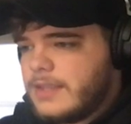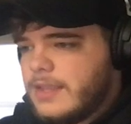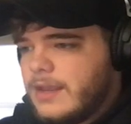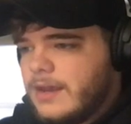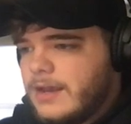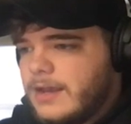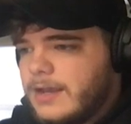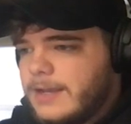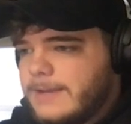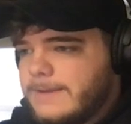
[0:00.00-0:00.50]

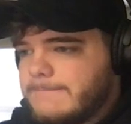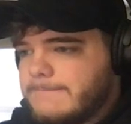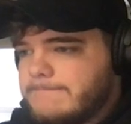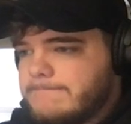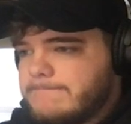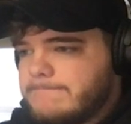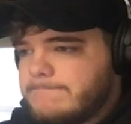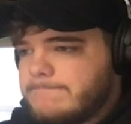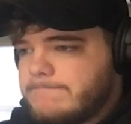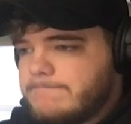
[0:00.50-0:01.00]

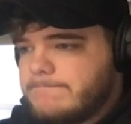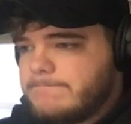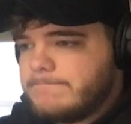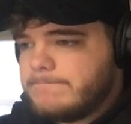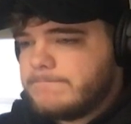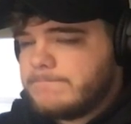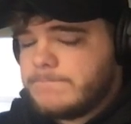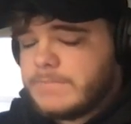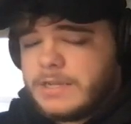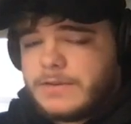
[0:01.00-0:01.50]

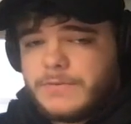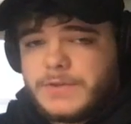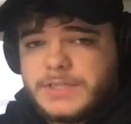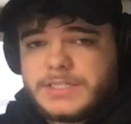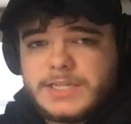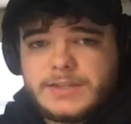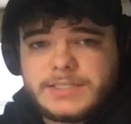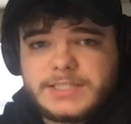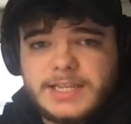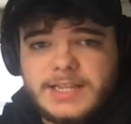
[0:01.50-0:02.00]

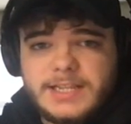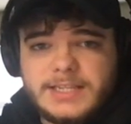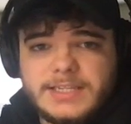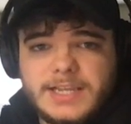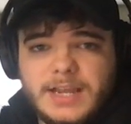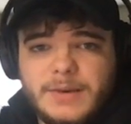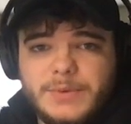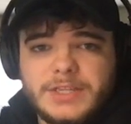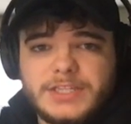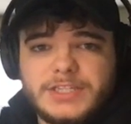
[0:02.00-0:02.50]
Fizdale said he's
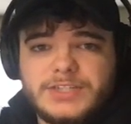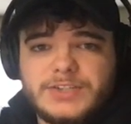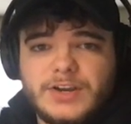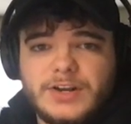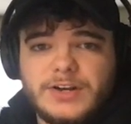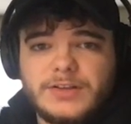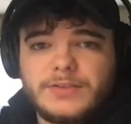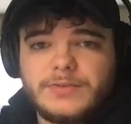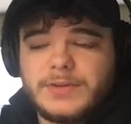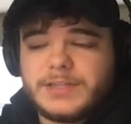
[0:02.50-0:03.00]
going to be the
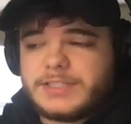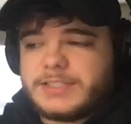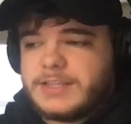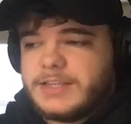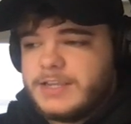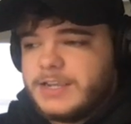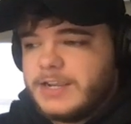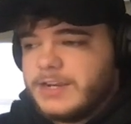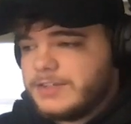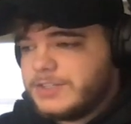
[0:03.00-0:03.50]
starter the rest of
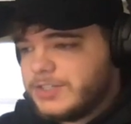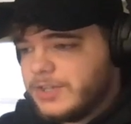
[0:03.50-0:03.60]
the year.